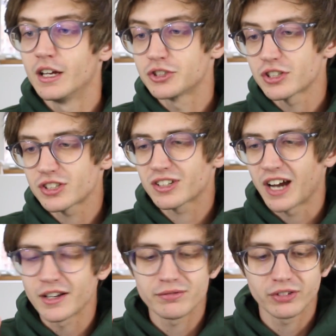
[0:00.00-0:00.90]
just
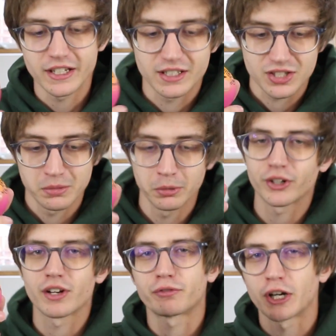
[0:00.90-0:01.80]
kind of like similar
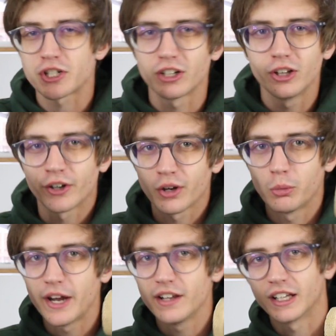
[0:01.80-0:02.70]
to Friction Clear in a
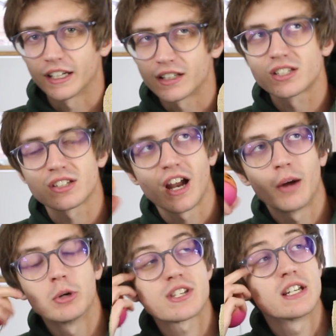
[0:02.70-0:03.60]
way. Like, it's, I
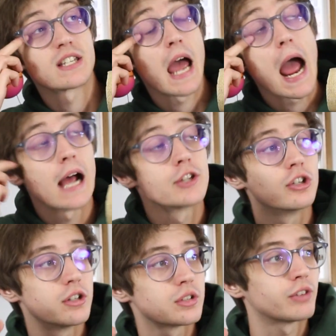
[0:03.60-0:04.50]
wouldn't say it's as
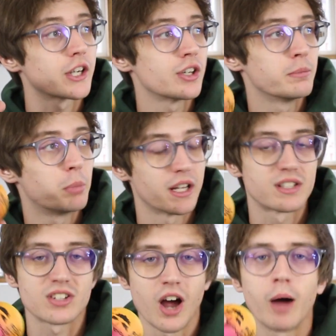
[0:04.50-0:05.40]
good as Friction, but
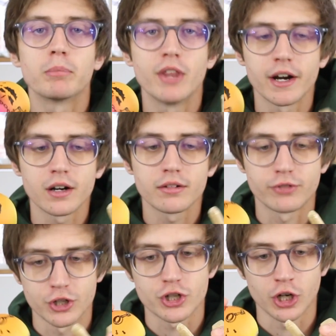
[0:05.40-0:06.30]
it's up there
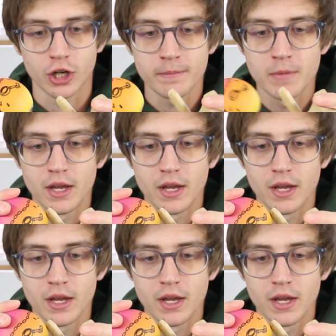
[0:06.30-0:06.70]
for sure.